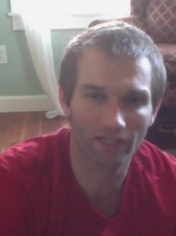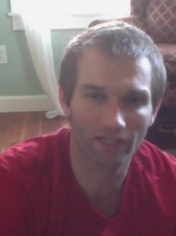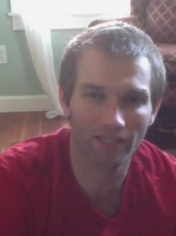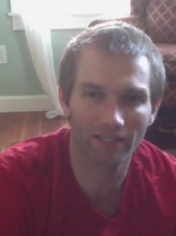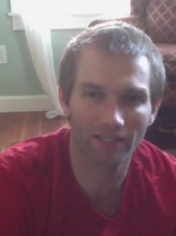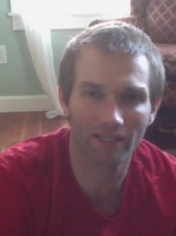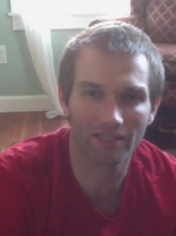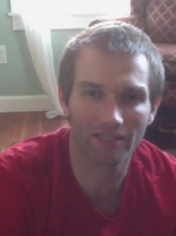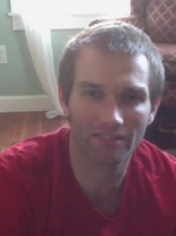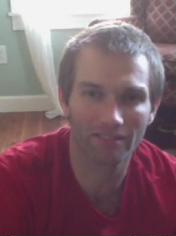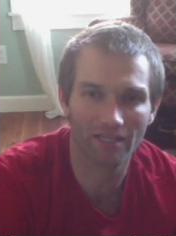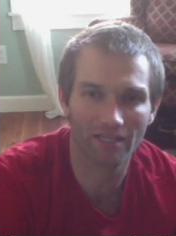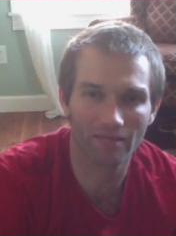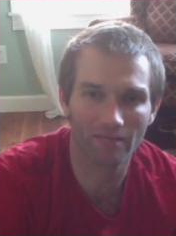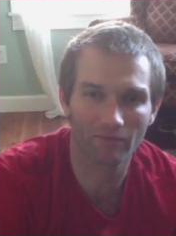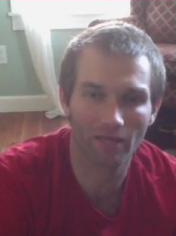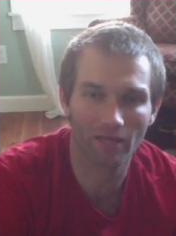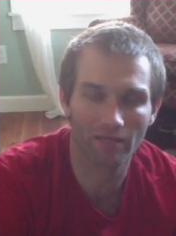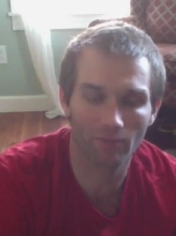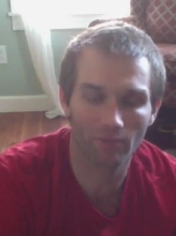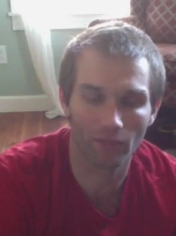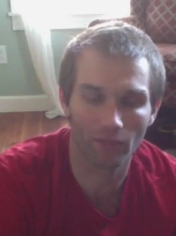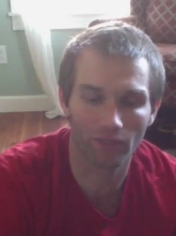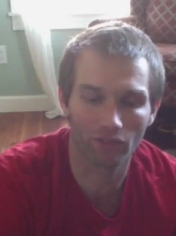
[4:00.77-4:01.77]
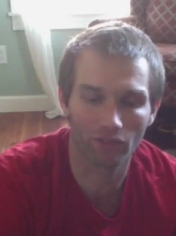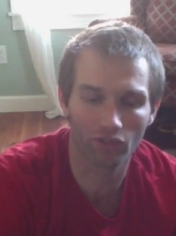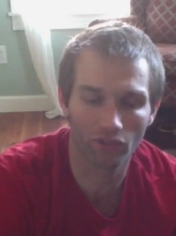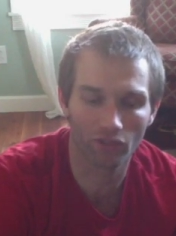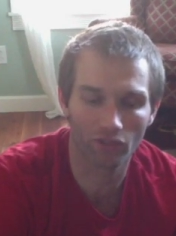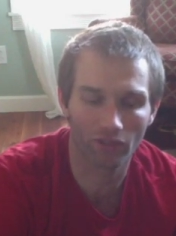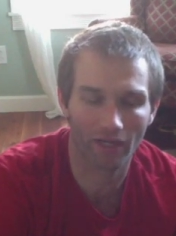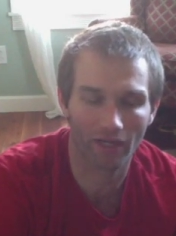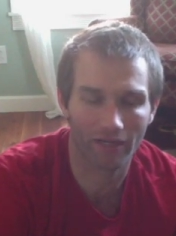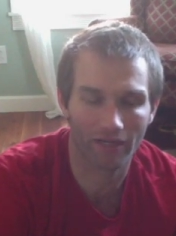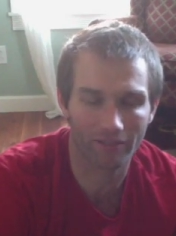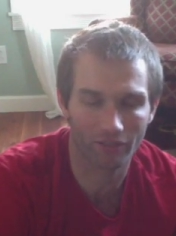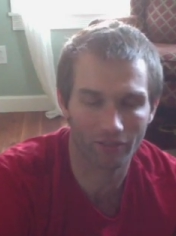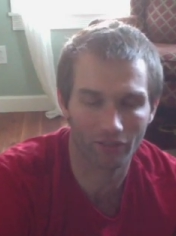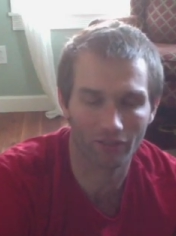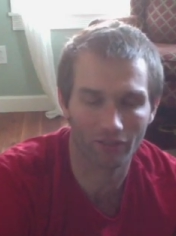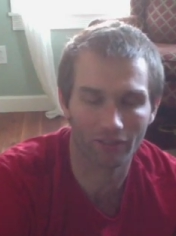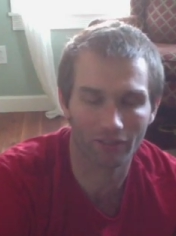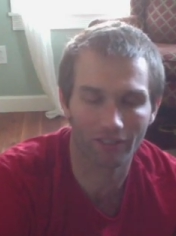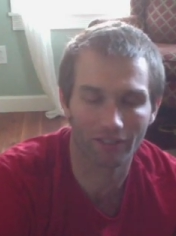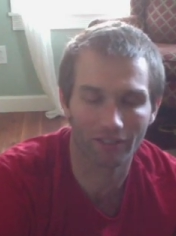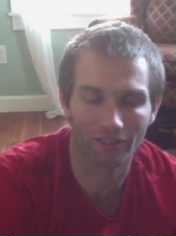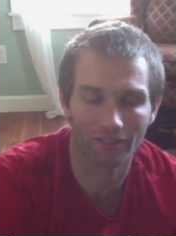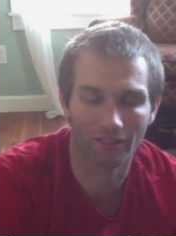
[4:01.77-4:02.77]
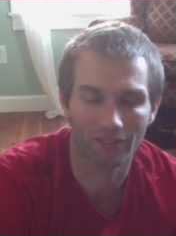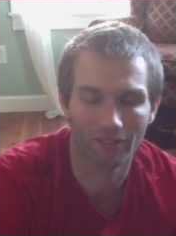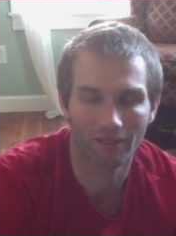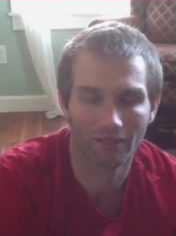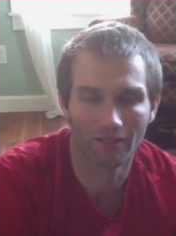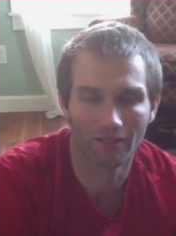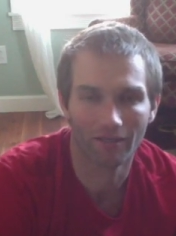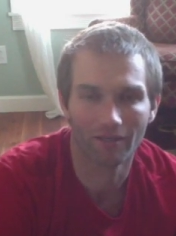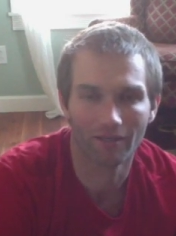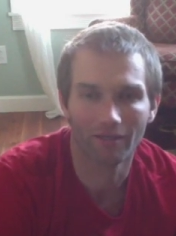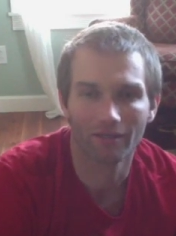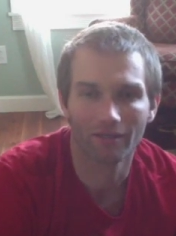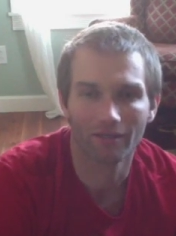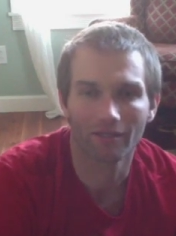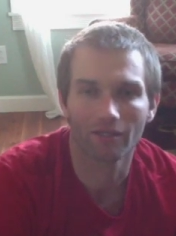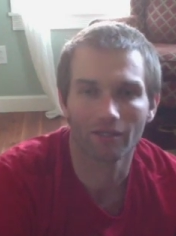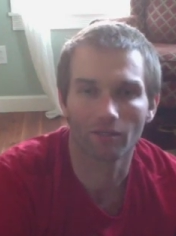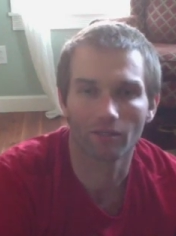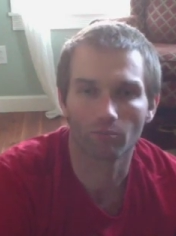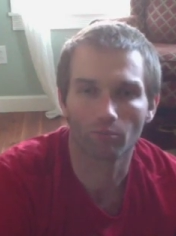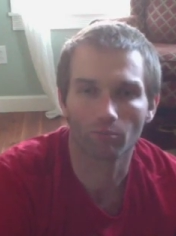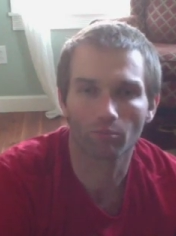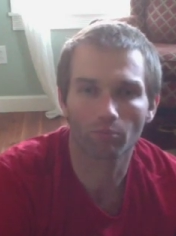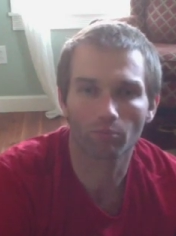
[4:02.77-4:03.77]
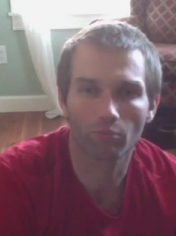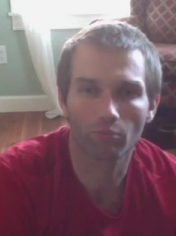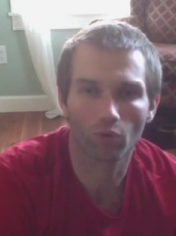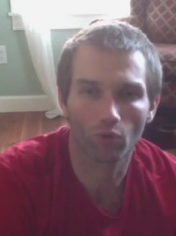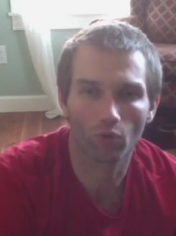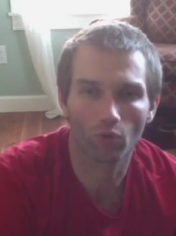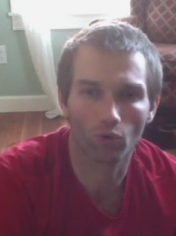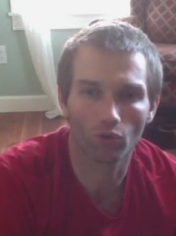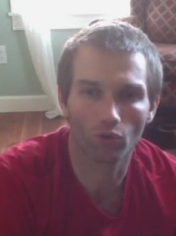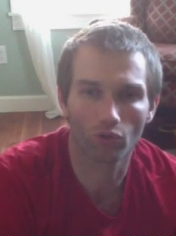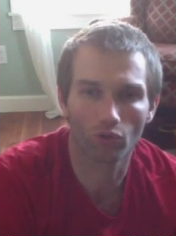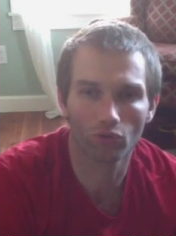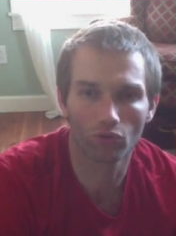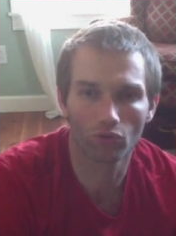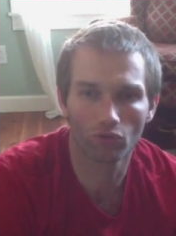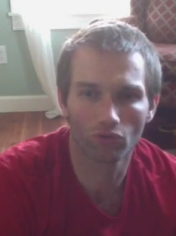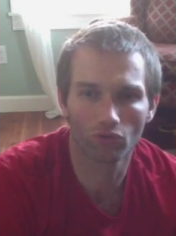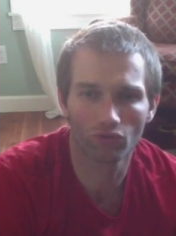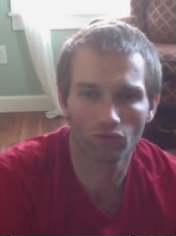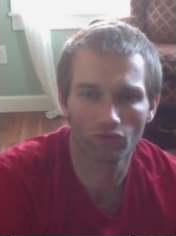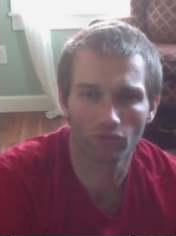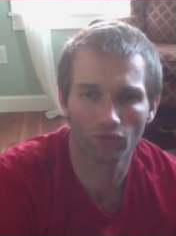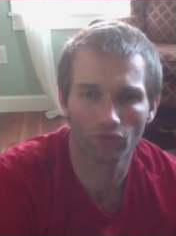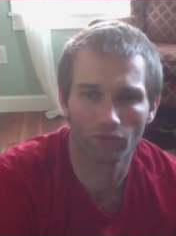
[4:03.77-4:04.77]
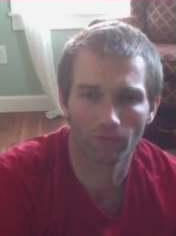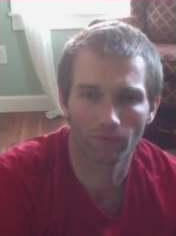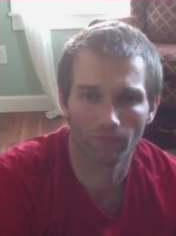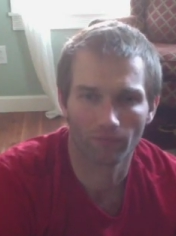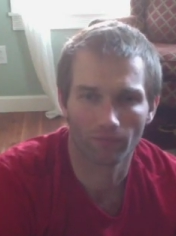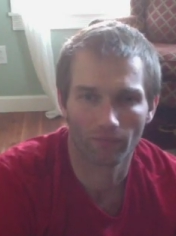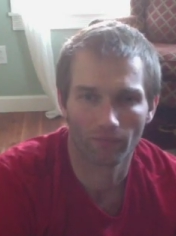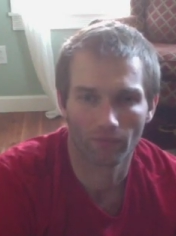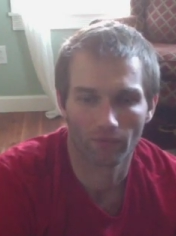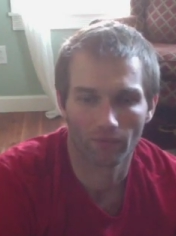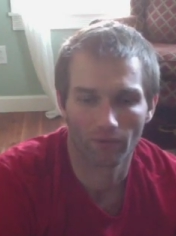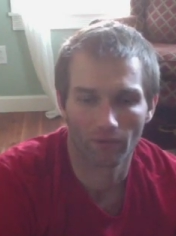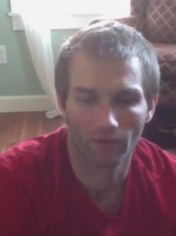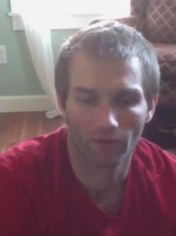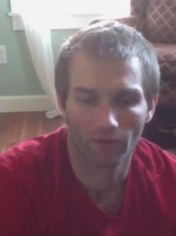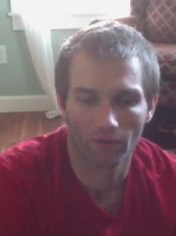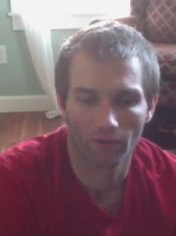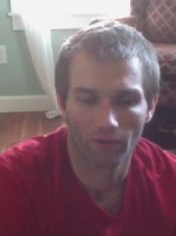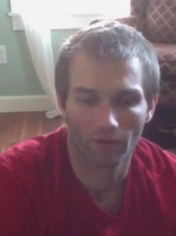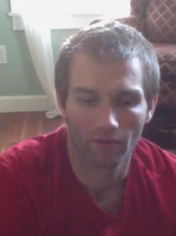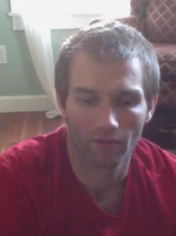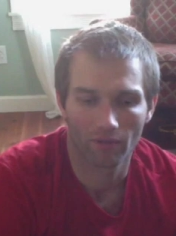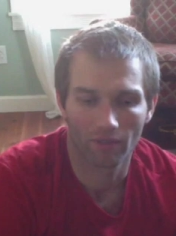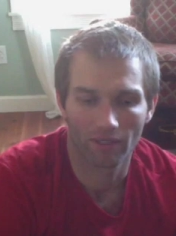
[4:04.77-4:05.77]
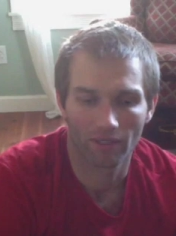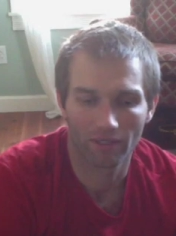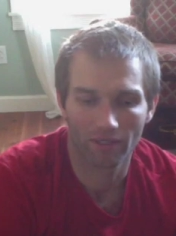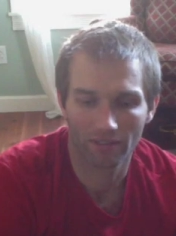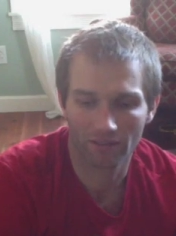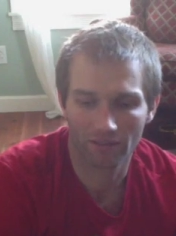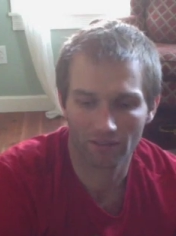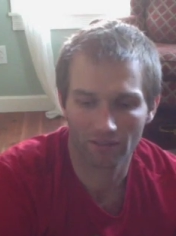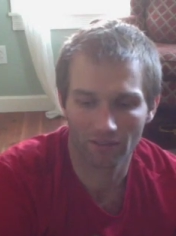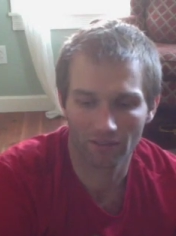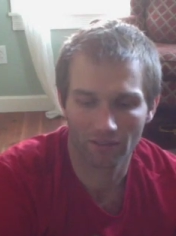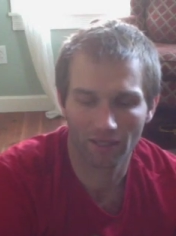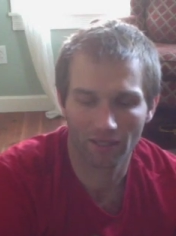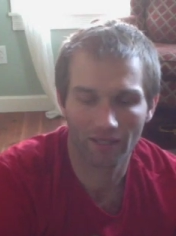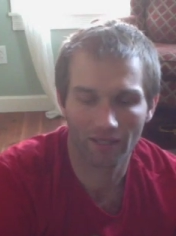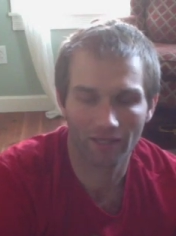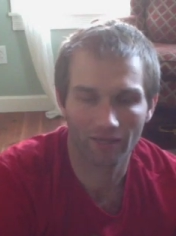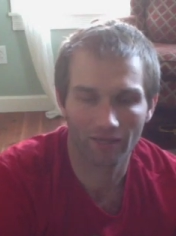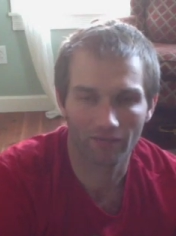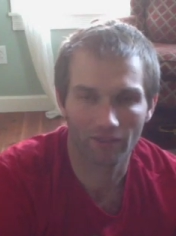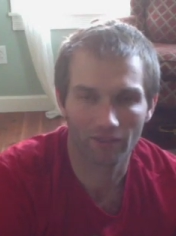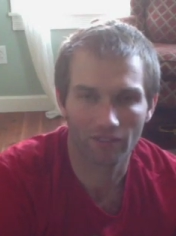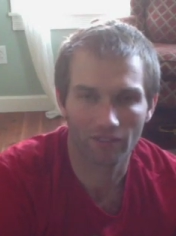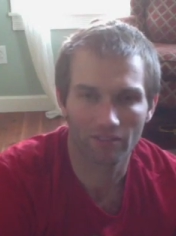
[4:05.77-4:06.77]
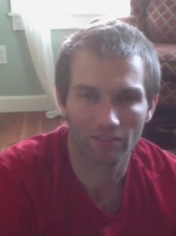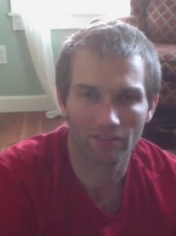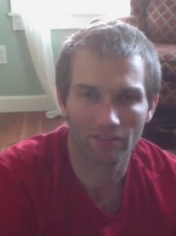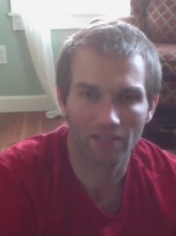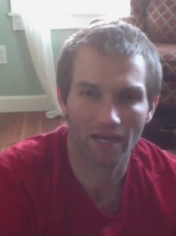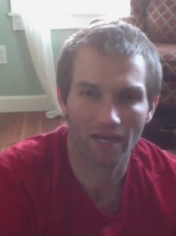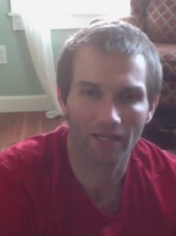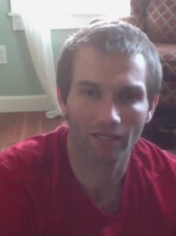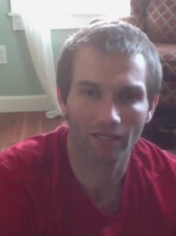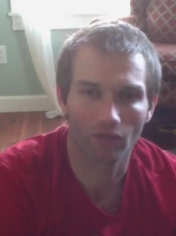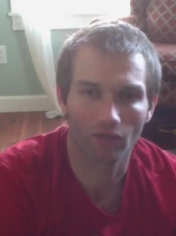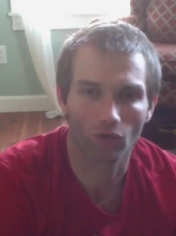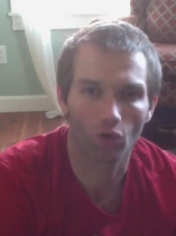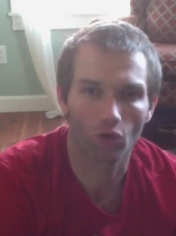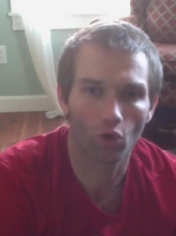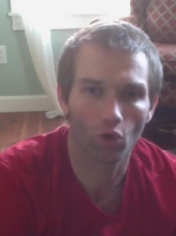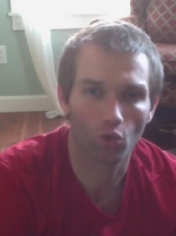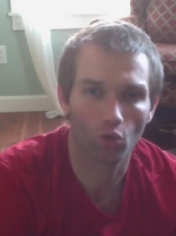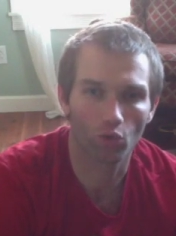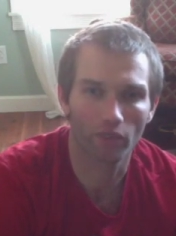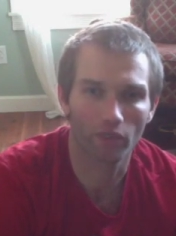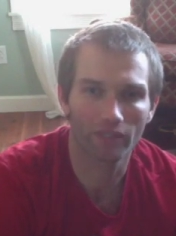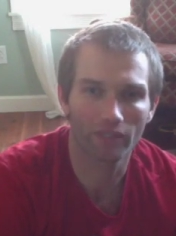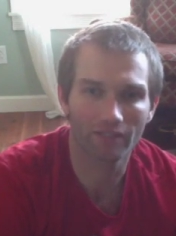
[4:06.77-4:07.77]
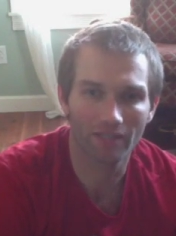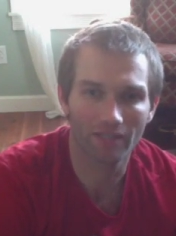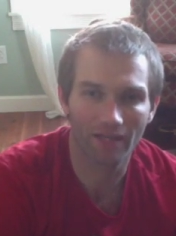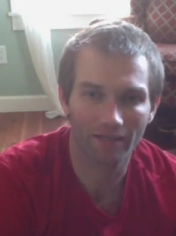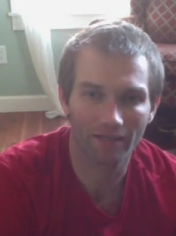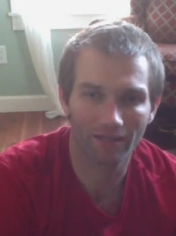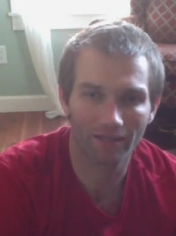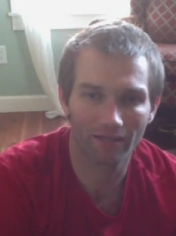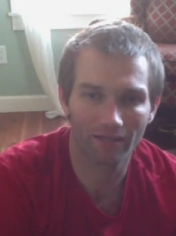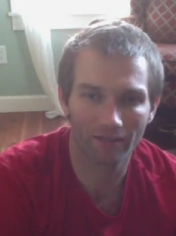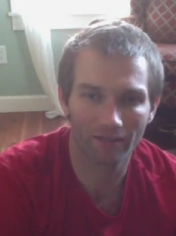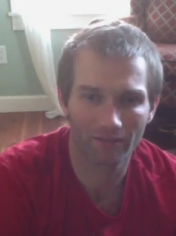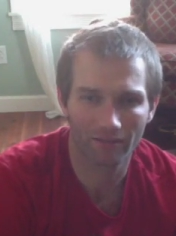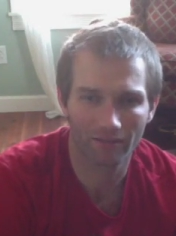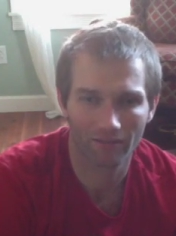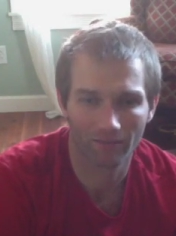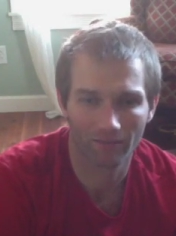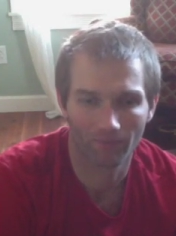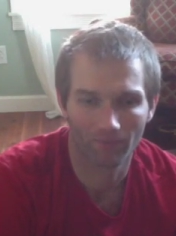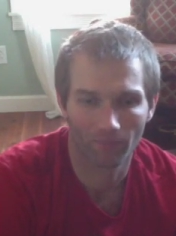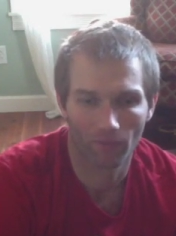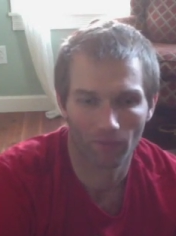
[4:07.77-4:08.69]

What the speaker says: in that same day, but it should actually improve, is any of the steadier holding techniques.